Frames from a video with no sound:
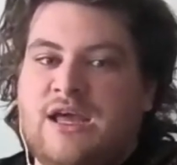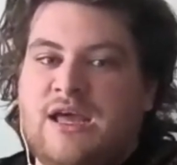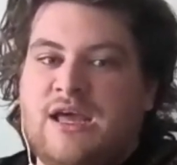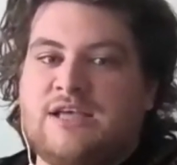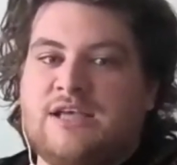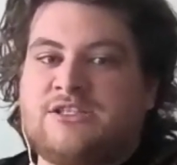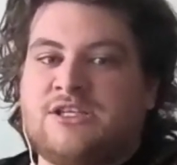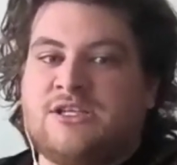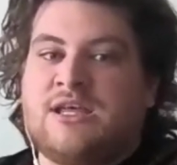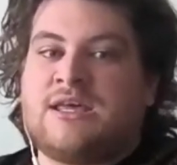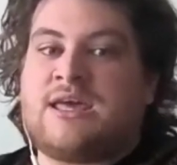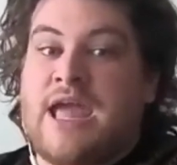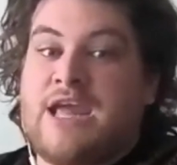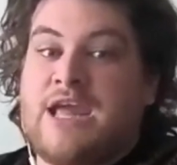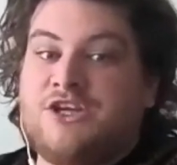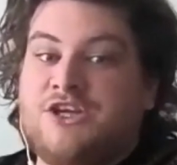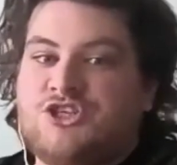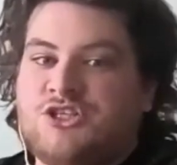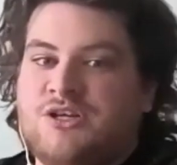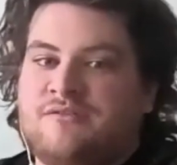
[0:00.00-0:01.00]
is a
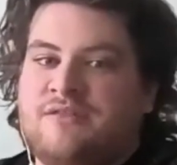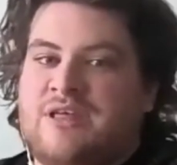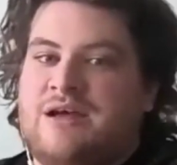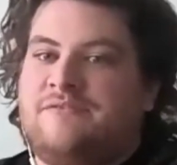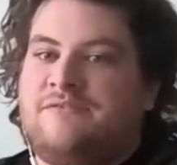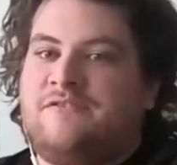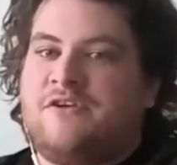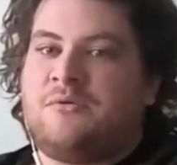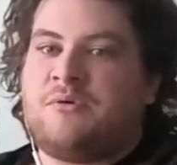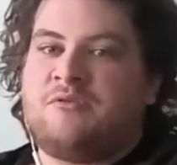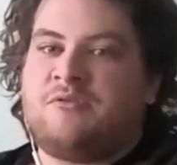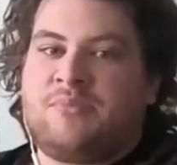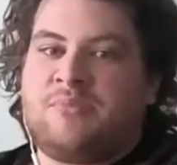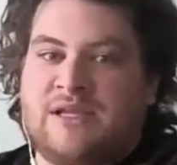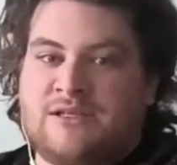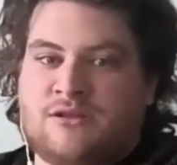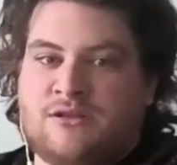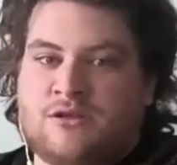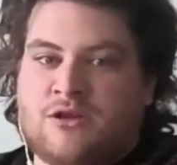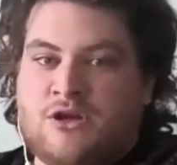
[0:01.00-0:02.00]
negation of that form of
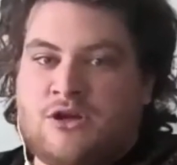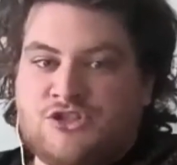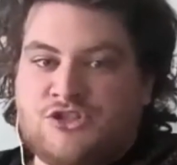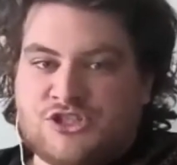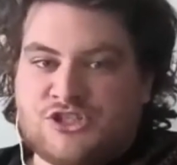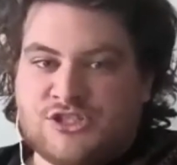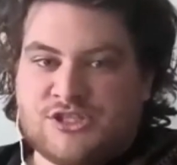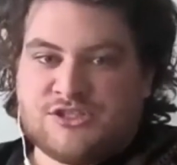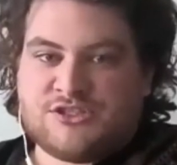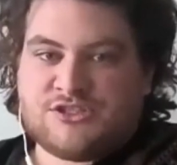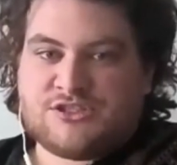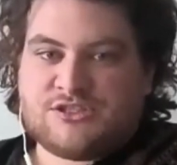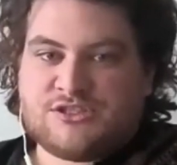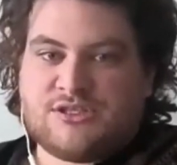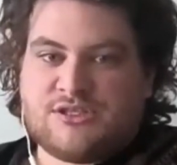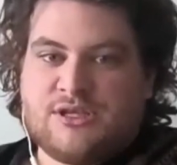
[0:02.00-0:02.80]
political consciousness,